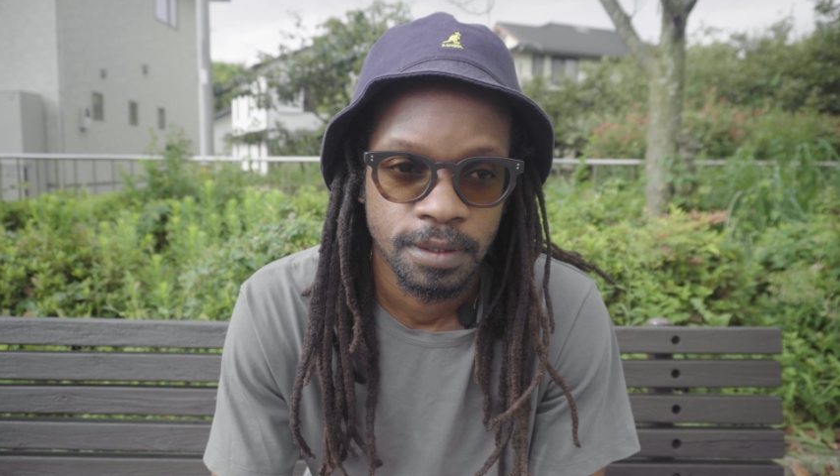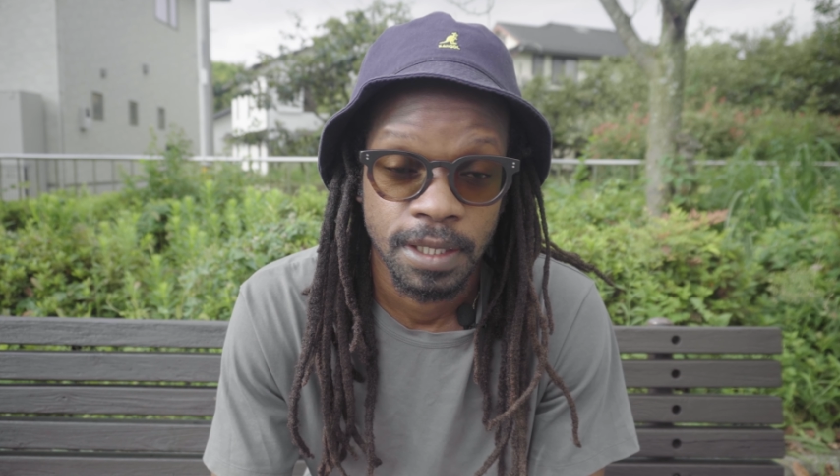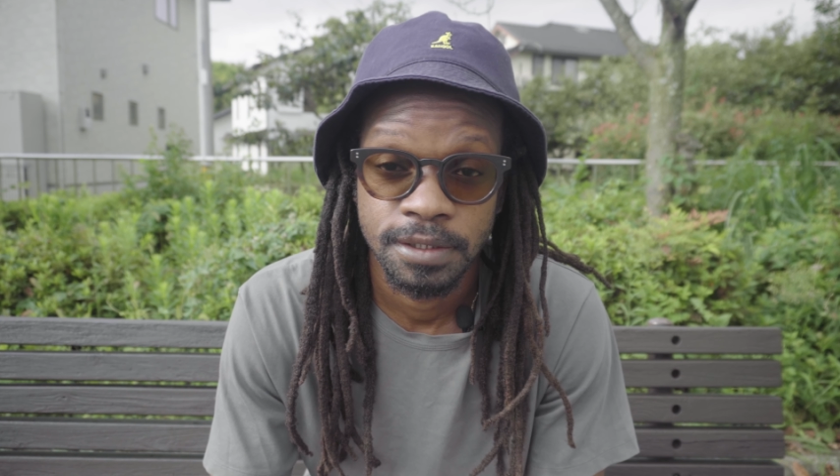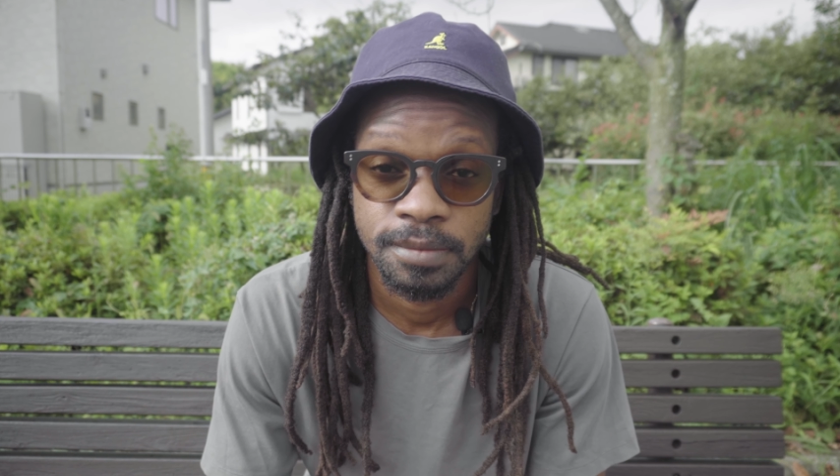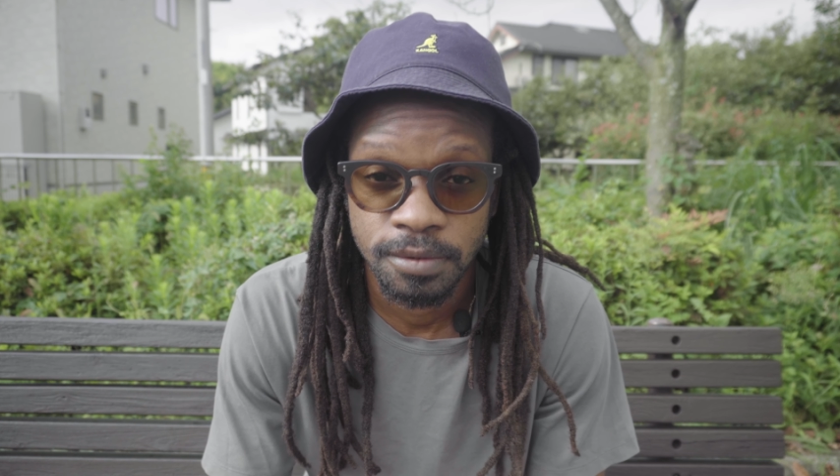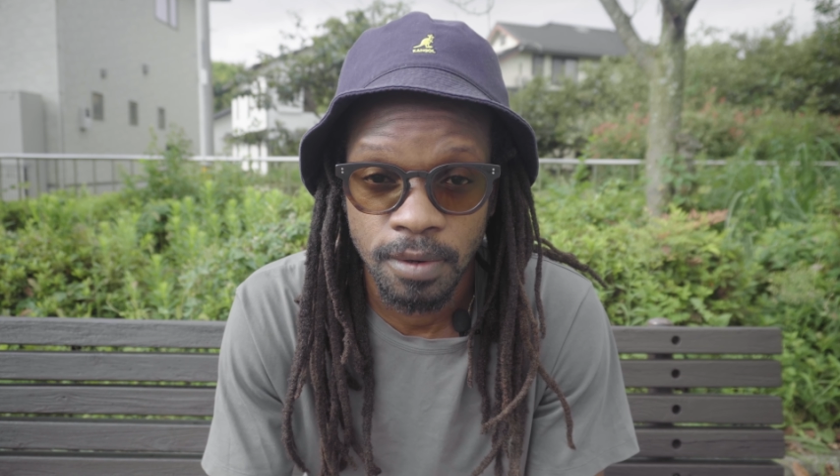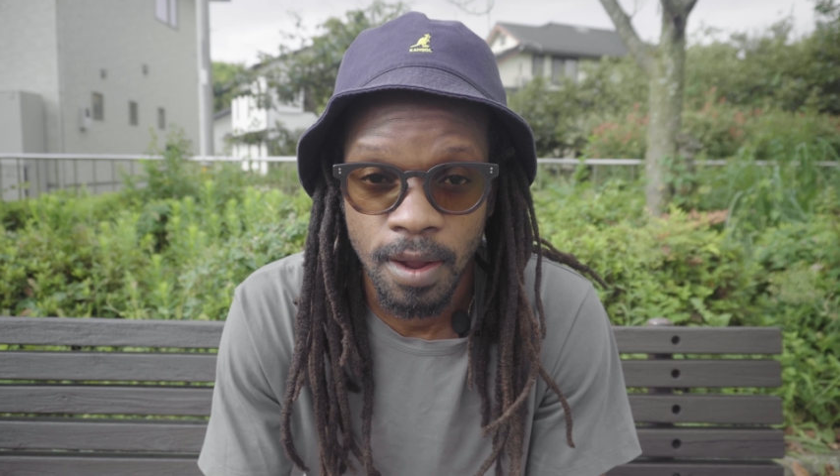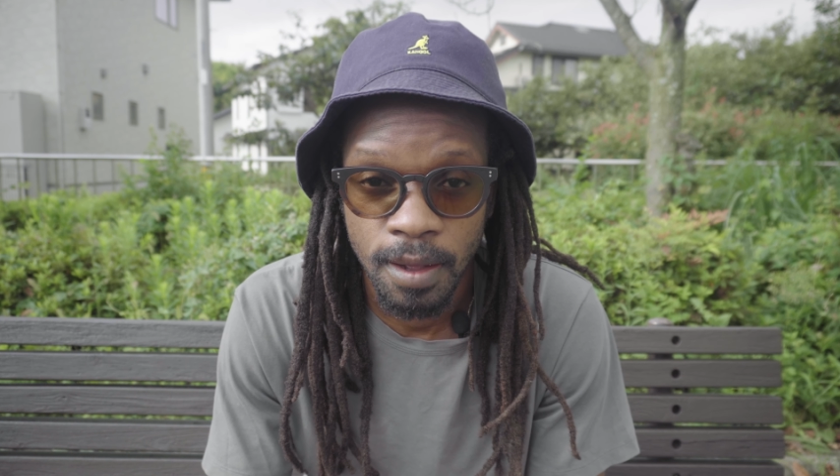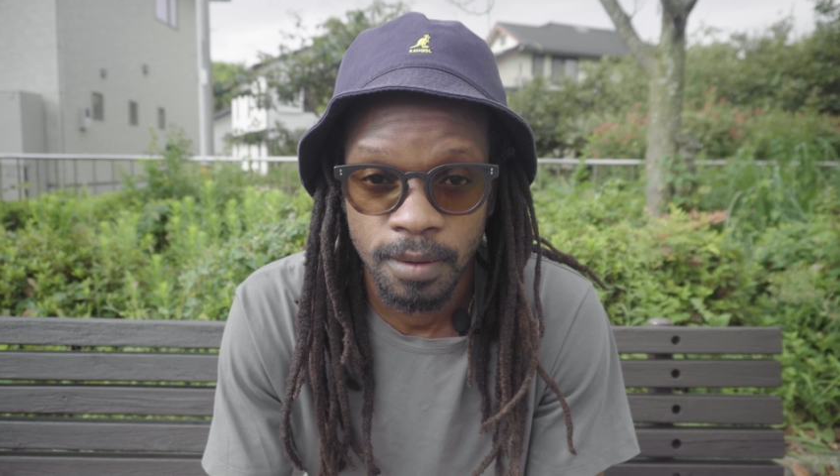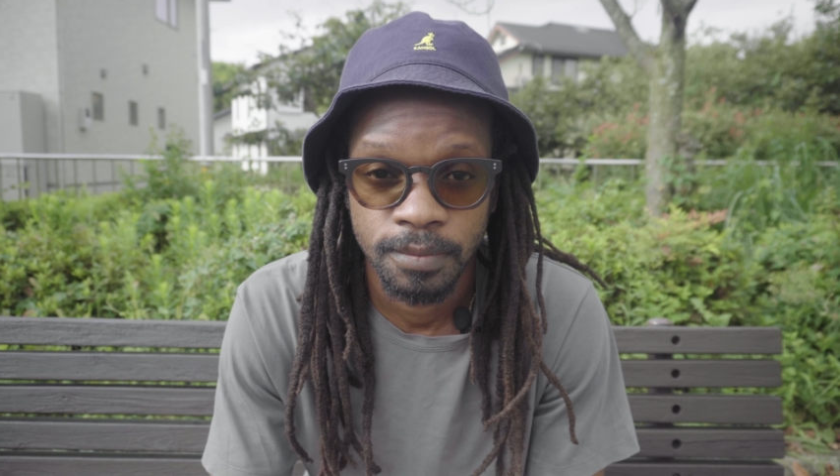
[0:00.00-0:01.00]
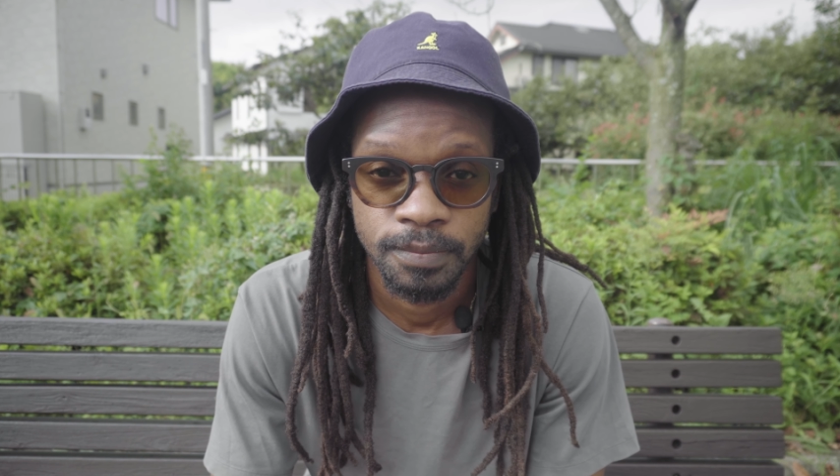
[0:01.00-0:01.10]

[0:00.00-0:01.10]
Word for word: and subscribe.